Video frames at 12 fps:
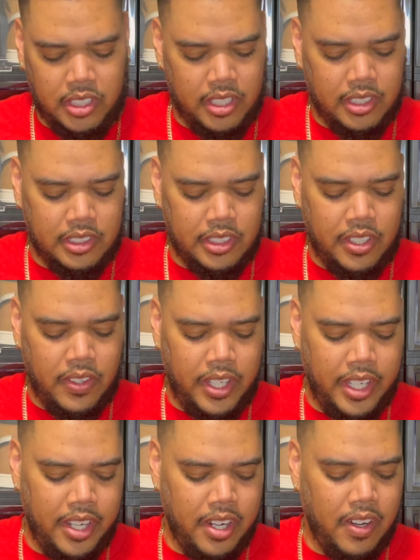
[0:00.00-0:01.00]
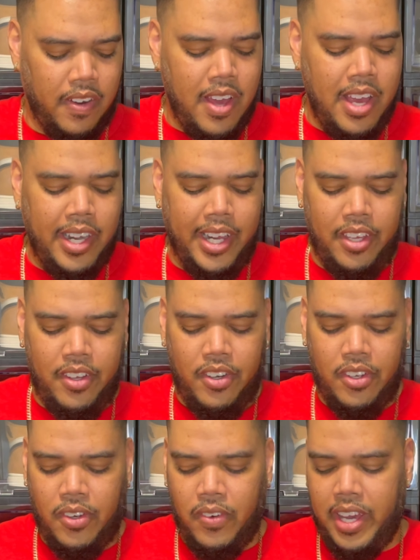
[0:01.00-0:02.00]
of the sneaker here. And you
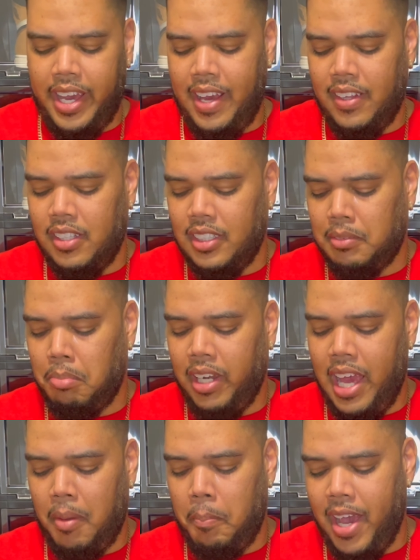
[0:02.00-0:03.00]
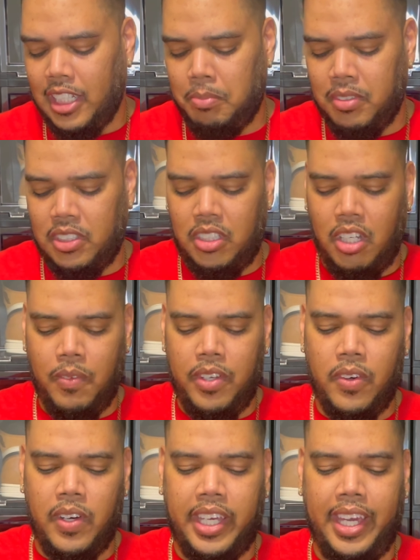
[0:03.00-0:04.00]
do have this black mesh
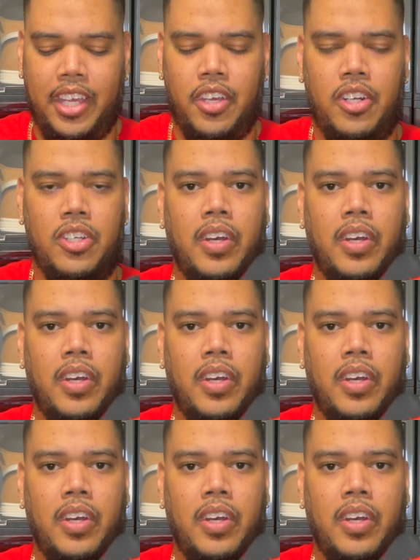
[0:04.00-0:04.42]
material. Again, you do